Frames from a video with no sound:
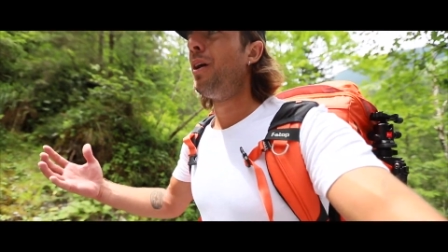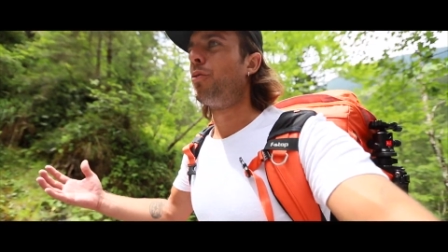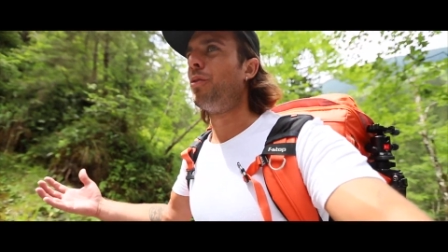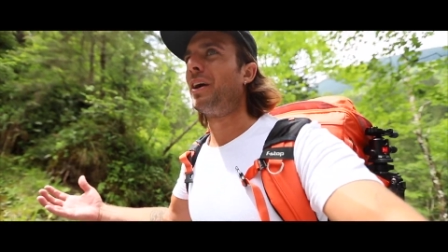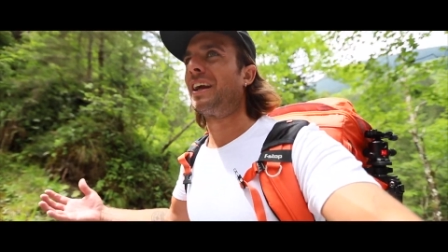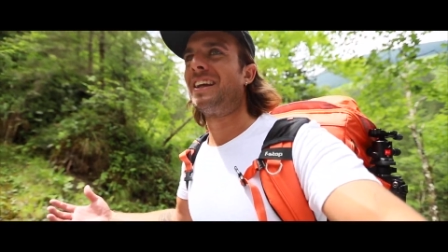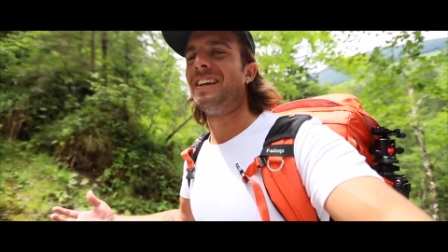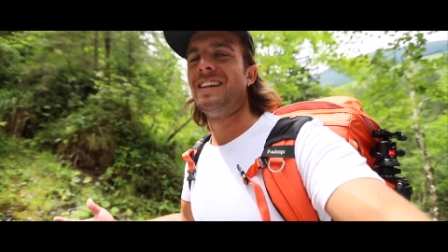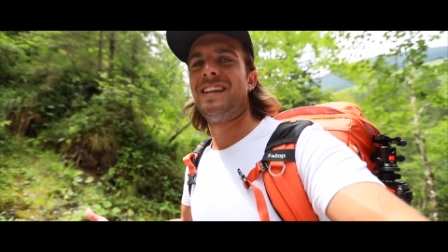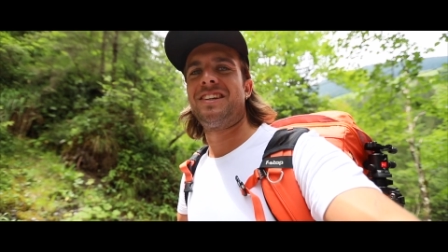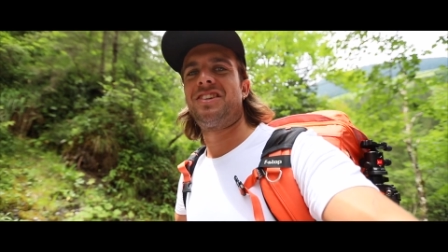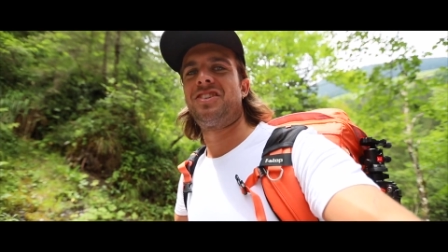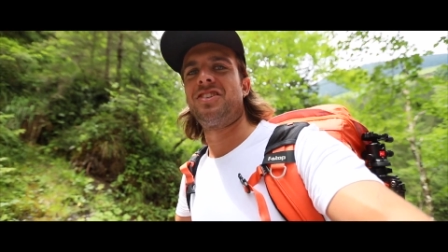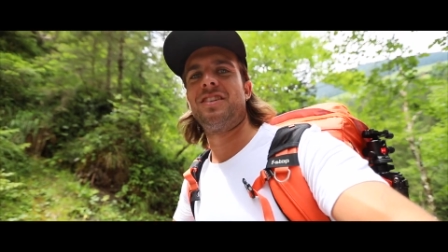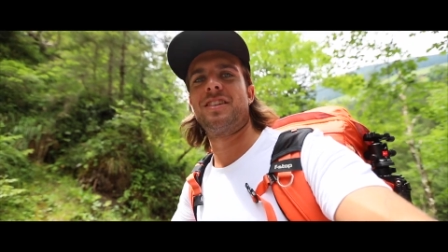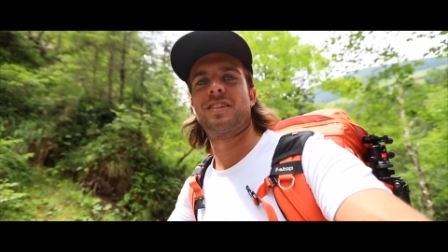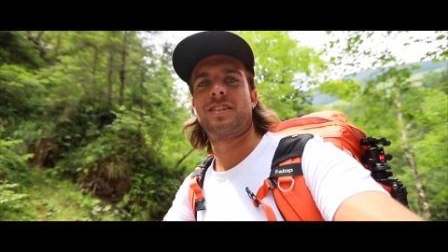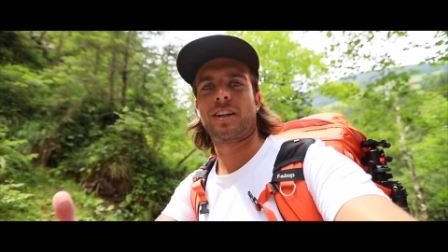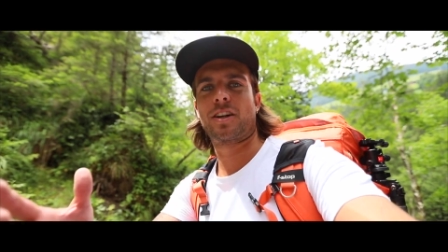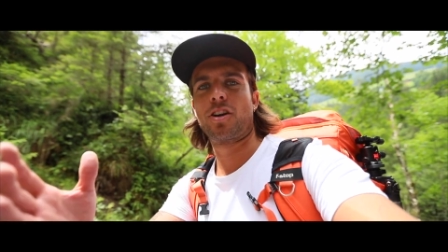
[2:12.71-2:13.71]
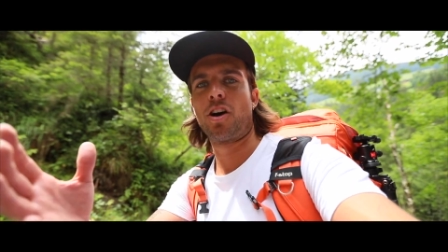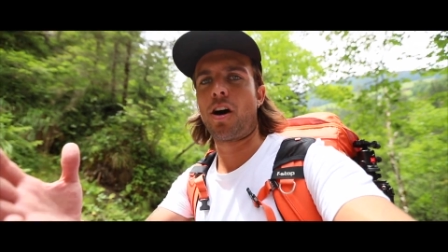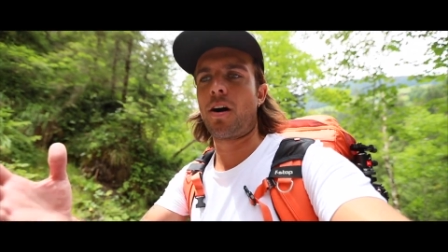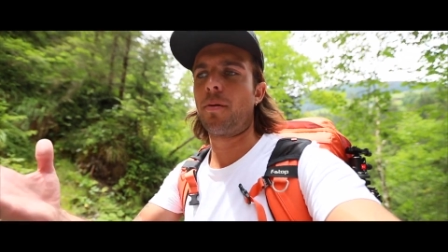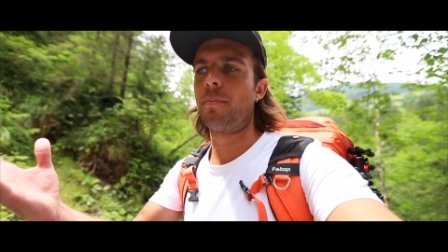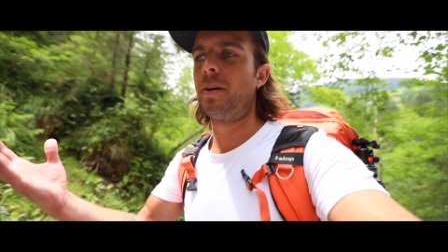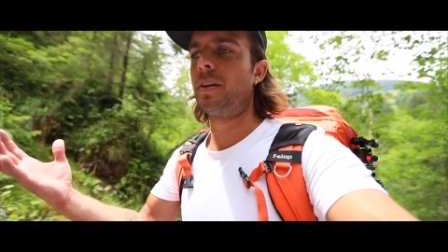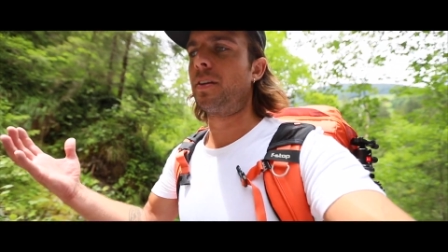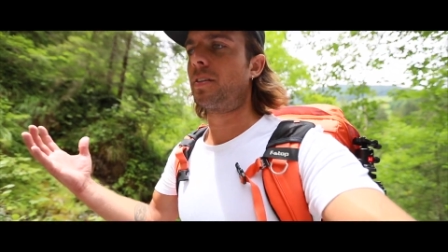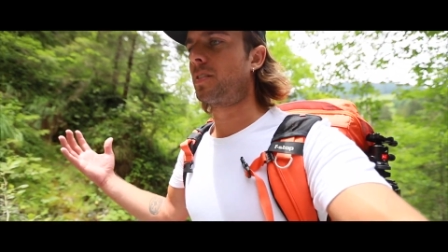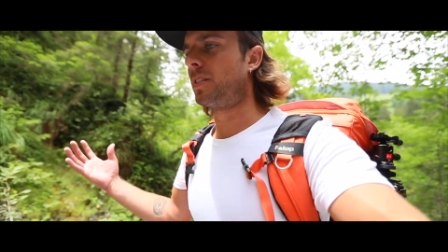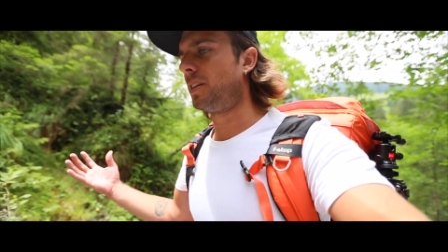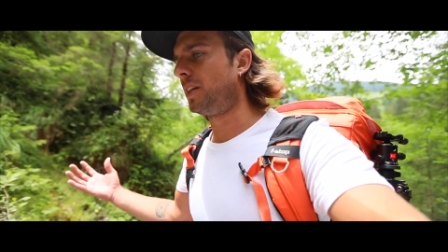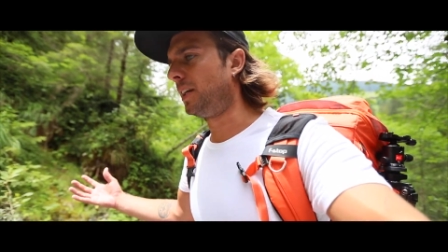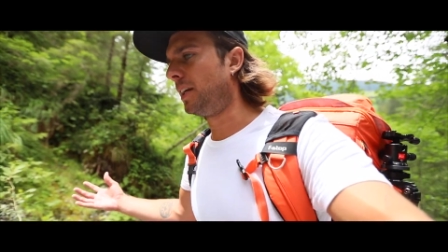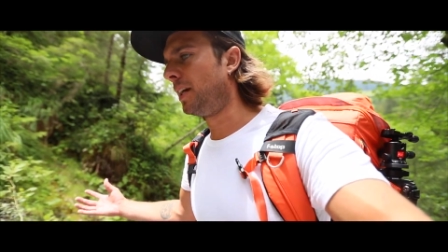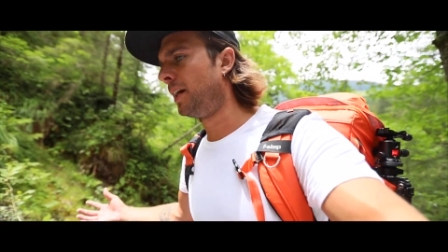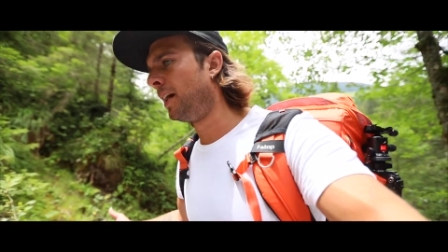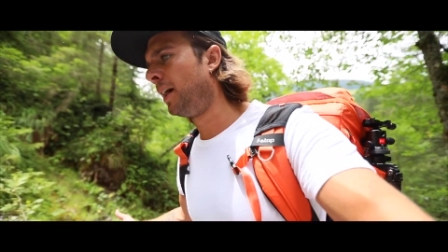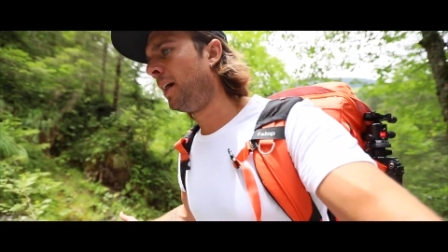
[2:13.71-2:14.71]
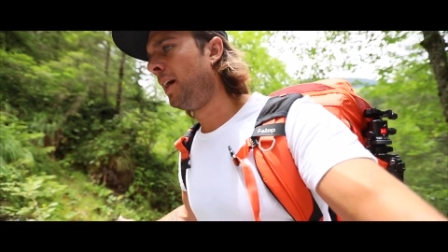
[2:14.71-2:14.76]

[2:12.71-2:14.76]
recognitions, the comments, the